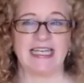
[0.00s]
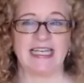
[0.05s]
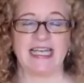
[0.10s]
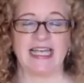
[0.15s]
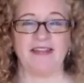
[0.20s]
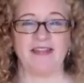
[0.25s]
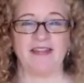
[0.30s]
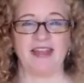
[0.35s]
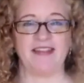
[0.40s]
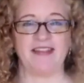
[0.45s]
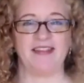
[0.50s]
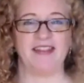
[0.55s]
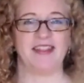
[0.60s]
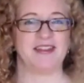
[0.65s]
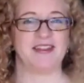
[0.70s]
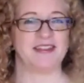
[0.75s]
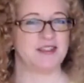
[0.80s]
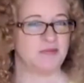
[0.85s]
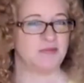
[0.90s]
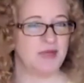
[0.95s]
And then
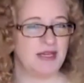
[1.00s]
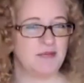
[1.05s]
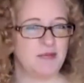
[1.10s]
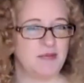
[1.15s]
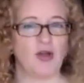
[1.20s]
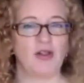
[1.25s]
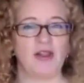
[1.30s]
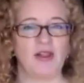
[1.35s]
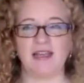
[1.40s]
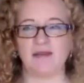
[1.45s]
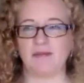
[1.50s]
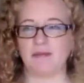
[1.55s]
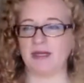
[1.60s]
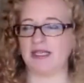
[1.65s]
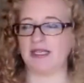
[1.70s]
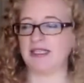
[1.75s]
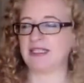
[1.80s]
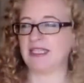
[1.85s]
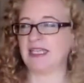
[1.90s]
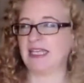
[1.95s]
to me, ball-like
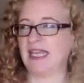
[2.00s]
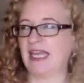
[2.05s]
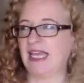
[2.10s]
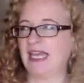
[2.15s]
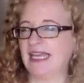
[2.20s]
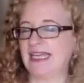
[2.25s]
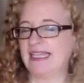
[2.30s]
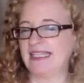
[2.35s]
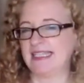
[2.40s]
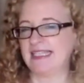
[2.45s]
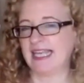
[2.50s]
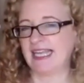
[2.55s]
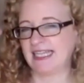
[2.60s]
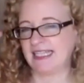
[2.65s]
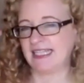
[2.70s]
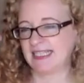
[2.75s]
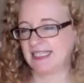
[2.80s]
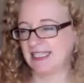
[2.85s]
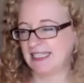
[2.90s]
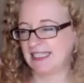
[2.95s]
means is that
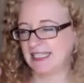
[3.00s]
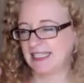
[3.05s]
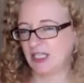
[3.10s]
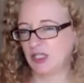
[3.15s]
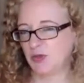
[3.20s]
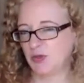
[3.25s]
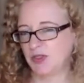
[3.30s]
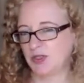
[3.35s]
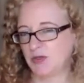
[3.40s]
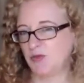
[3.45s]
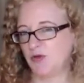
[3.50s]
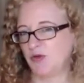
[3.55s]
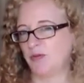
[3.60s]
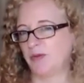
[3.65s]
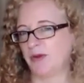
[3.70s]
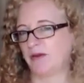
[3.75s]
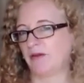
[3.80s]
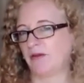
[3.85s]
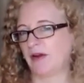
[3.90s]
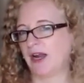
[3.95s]
it's continuous
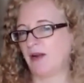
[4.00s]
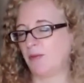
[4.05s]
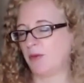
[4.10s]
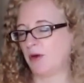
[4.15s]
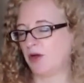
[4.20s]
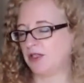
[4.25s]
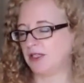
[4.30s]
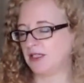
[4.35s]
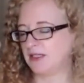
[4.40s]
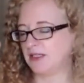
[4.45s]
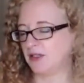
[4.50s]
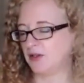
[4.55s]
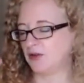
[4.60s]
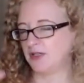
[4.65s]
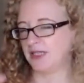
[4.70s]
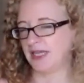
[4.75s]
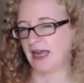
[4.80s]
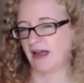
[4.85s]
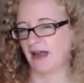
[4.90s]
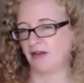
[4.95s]
movement, right? A ball doesn't go
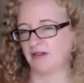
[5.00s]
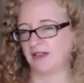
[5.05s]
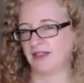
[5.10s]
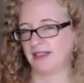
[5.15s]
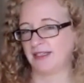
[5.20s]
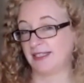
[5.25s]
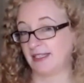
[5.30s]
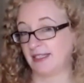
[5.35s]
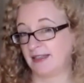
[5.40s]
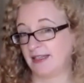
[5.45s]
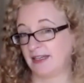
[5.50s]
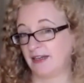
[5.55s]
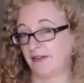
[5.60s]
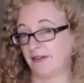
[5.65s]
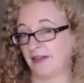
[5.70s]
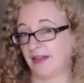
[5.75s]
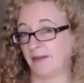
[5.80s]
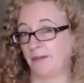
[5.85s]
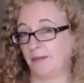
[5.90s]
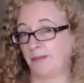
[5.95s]
down and sit there
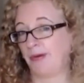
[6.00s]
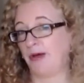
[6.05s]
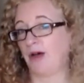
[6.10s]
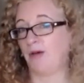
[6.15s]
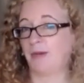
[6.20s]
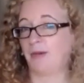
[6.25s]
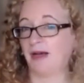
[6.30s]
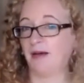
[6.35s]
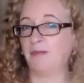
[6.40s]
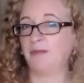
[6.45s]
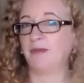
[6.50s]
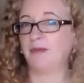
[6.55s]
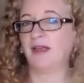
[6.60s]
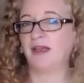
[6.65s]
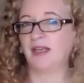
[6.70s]
and then pop up.